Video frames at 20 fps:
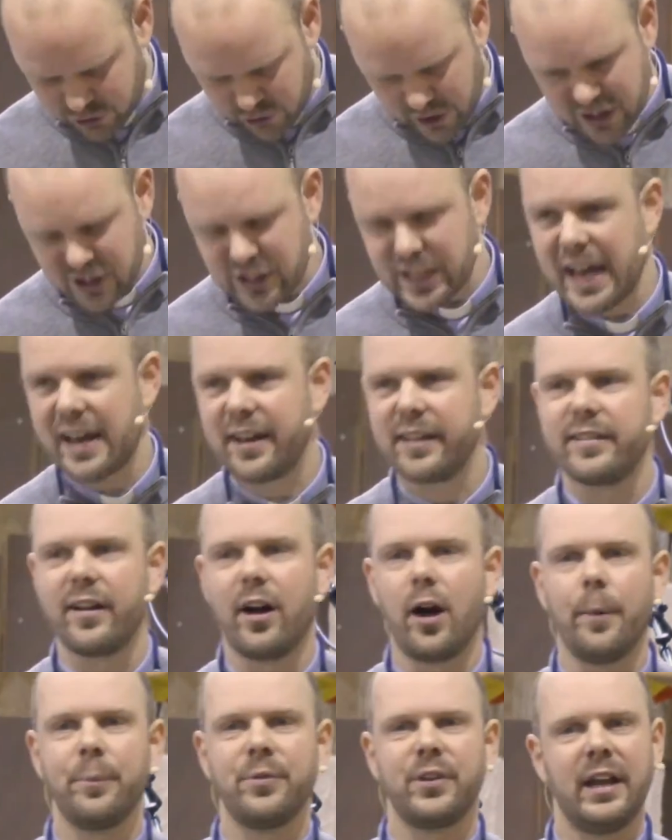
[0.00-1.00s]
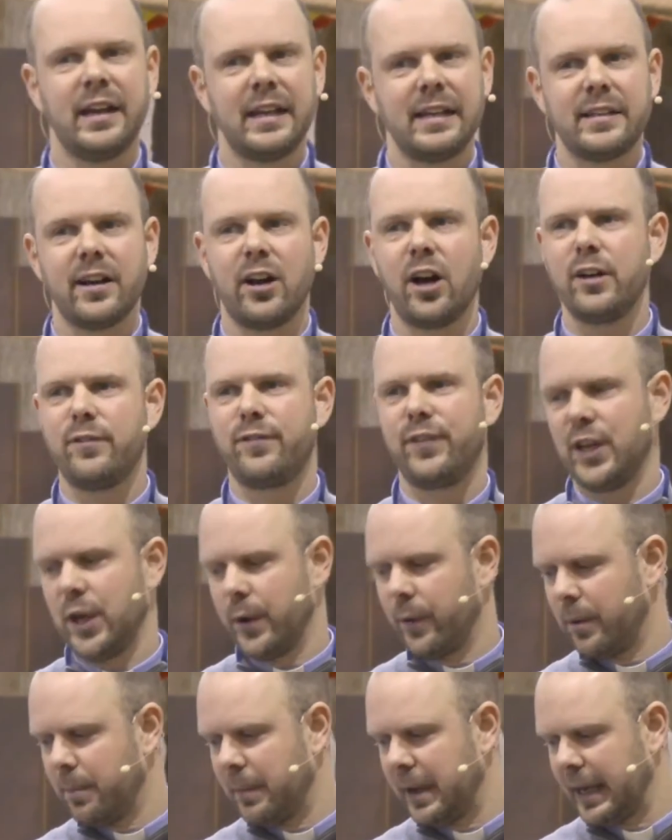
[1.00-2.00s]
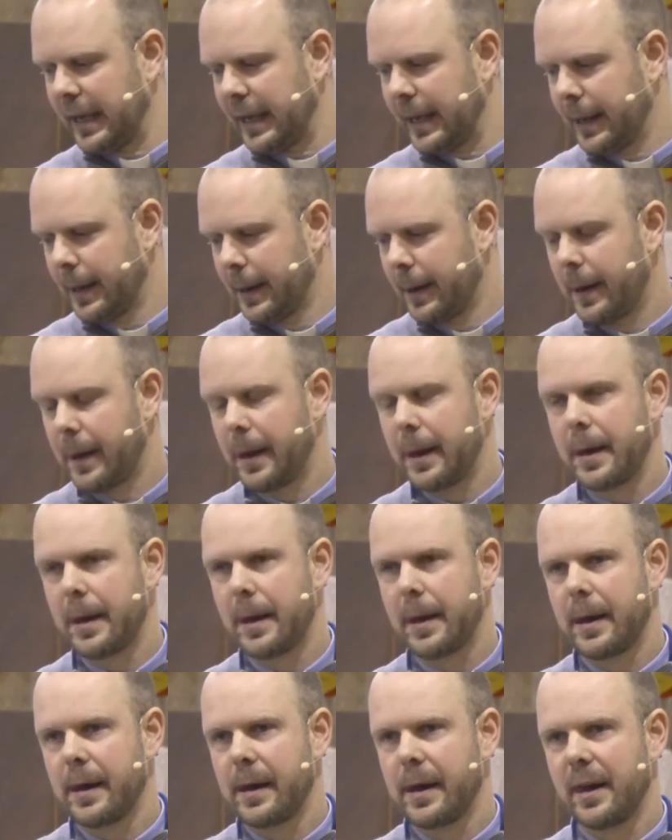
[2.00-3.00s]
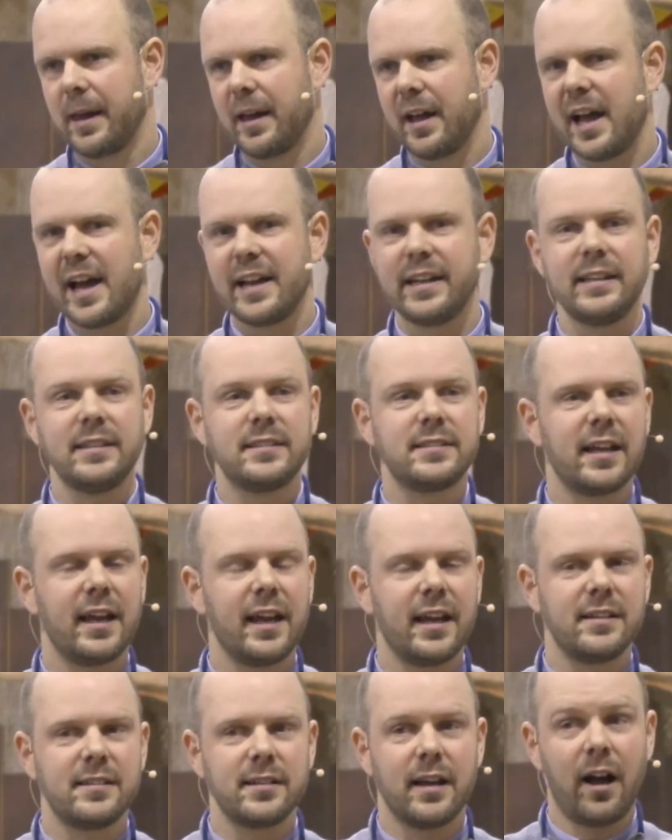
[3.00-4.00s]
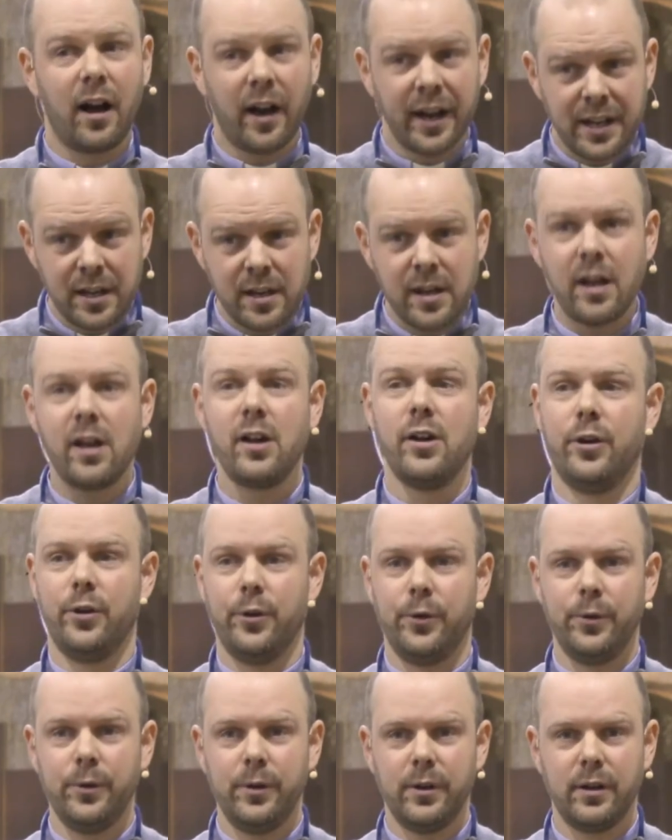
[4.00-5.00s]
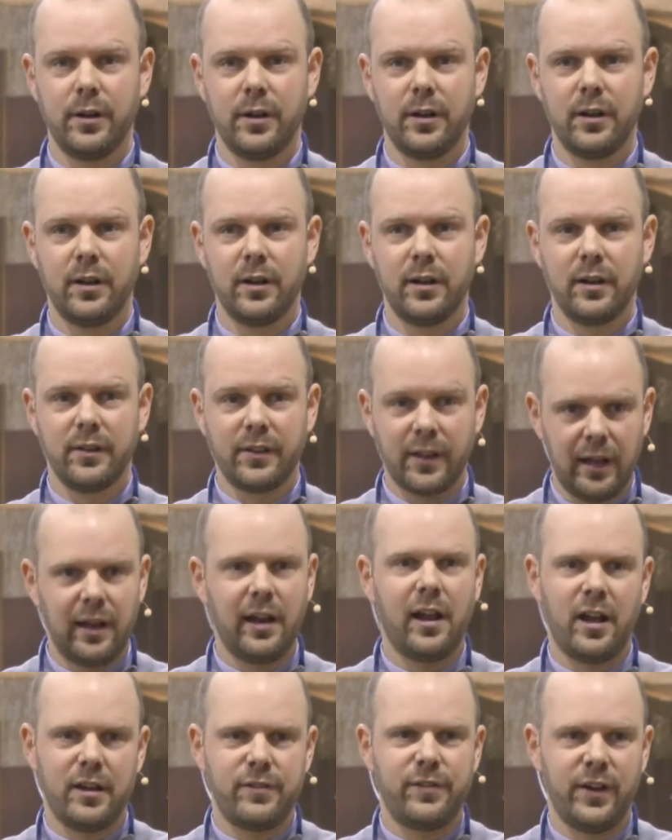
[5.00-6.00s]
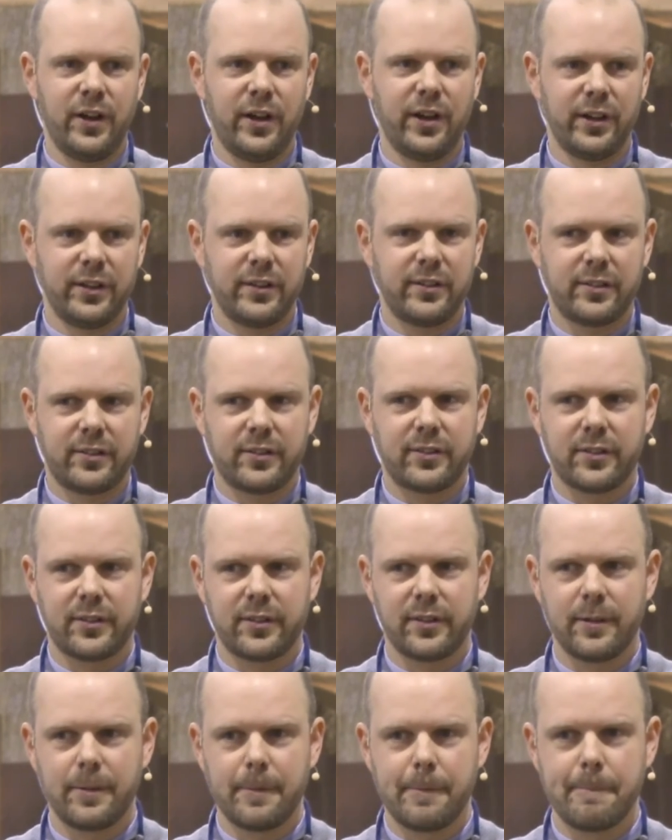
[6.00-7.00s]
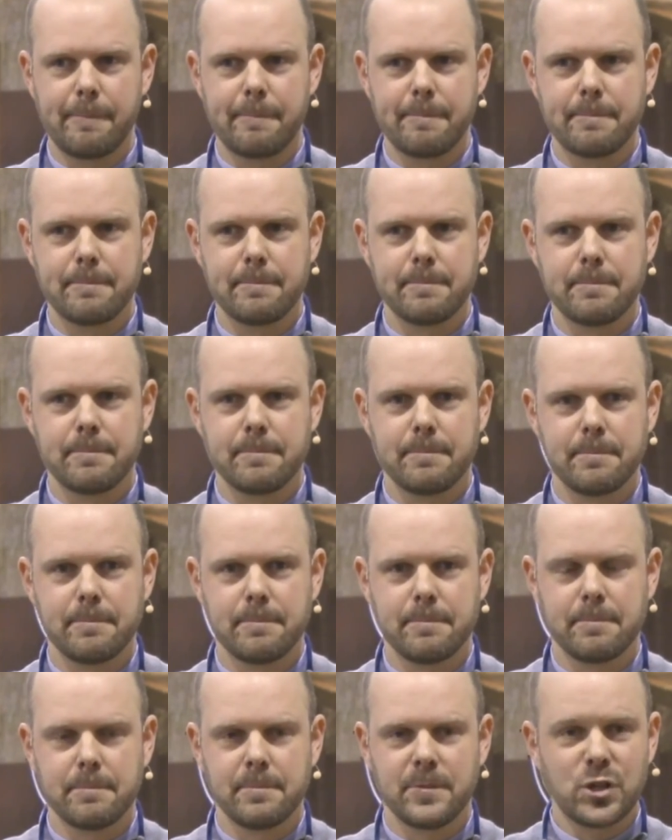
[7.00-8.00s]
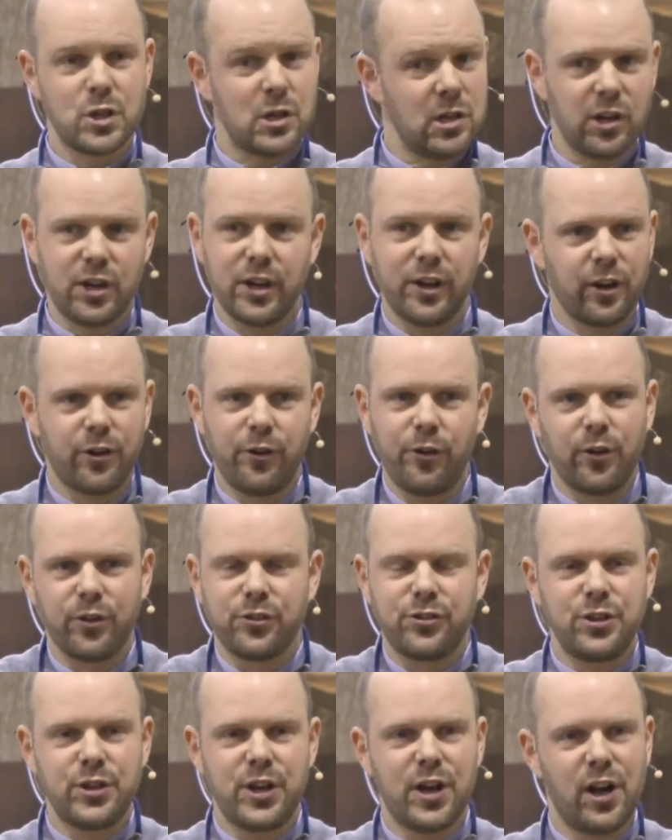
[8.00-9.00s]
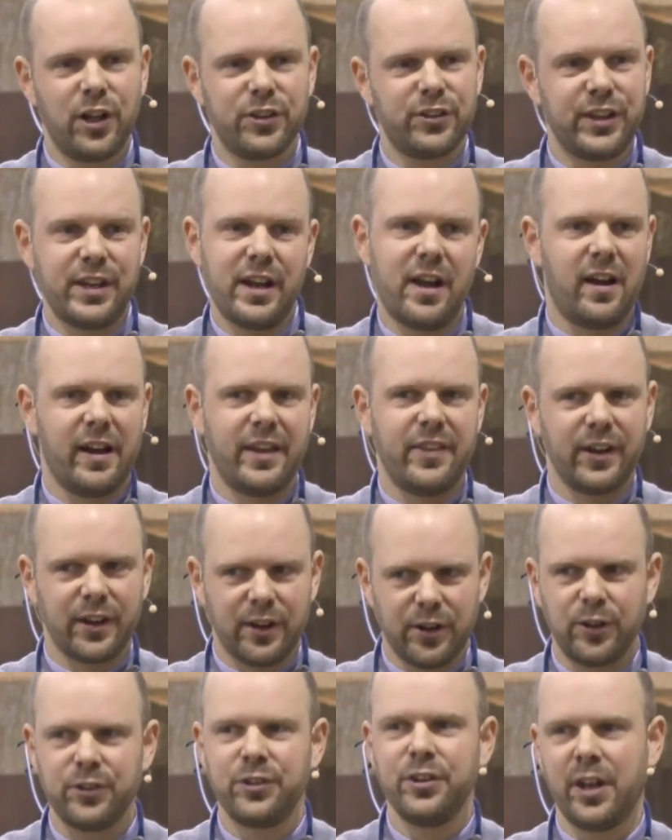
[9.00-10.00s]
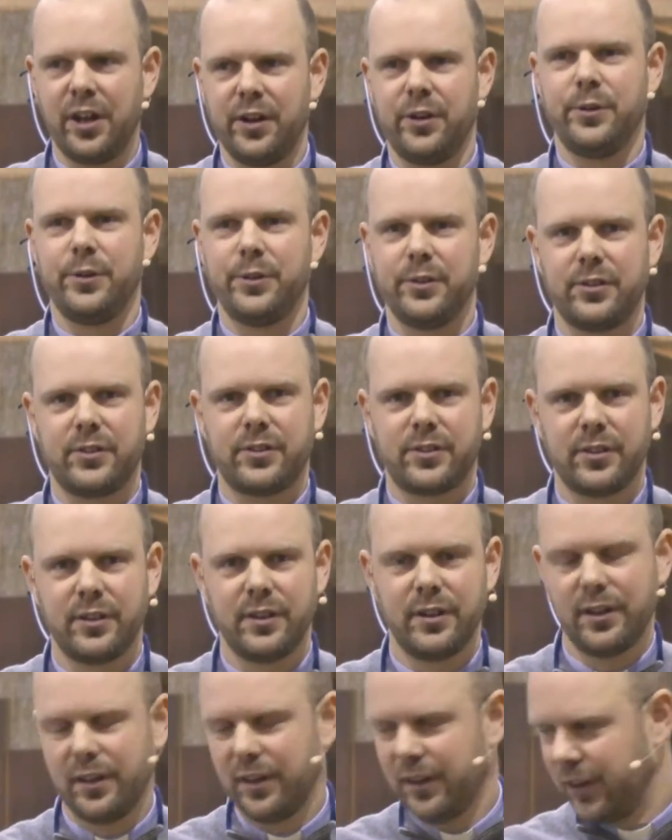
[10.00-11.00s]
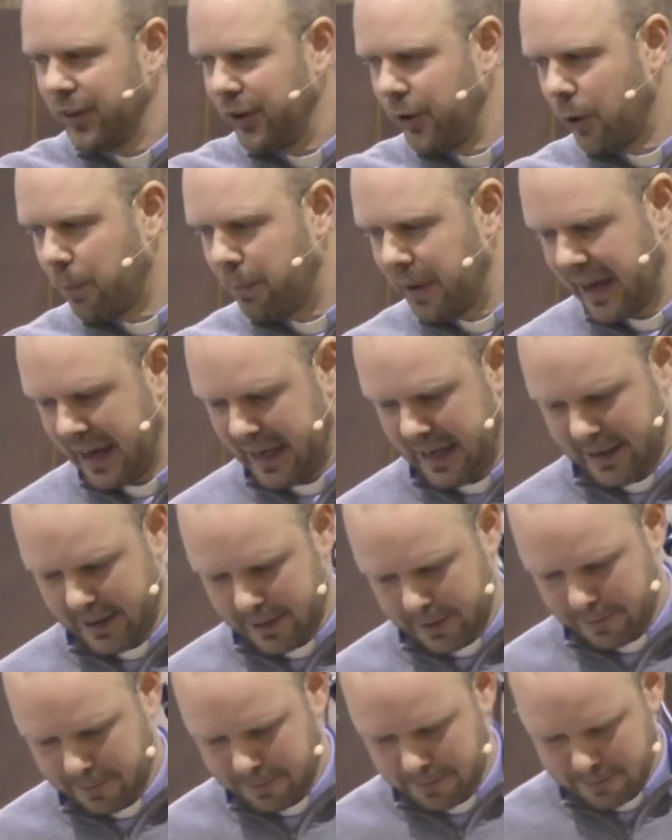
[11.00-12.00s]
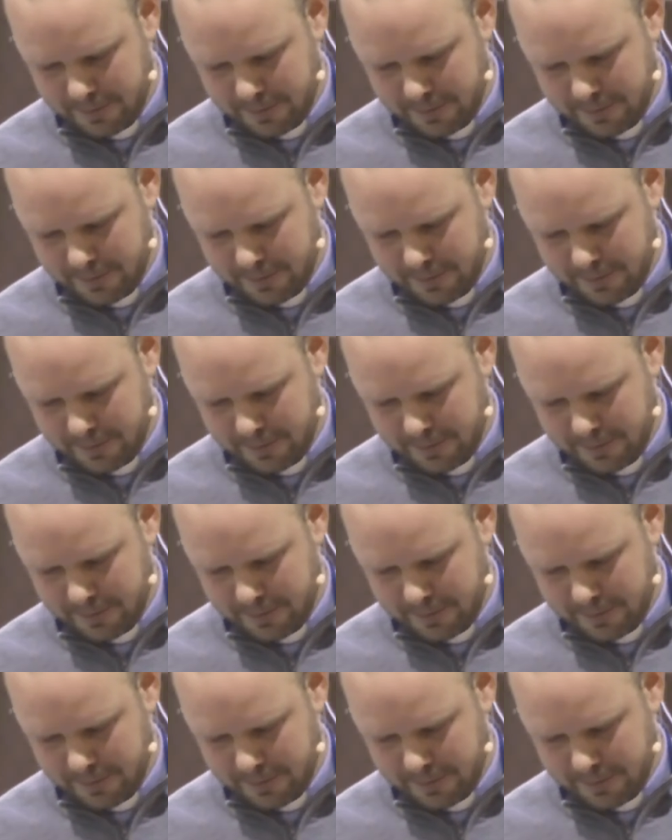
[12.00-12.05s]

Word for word: stretched out His arms and He died for you and me. And he said, I know that life hurts. As you look at the cross, you can't deny that God knows your pain.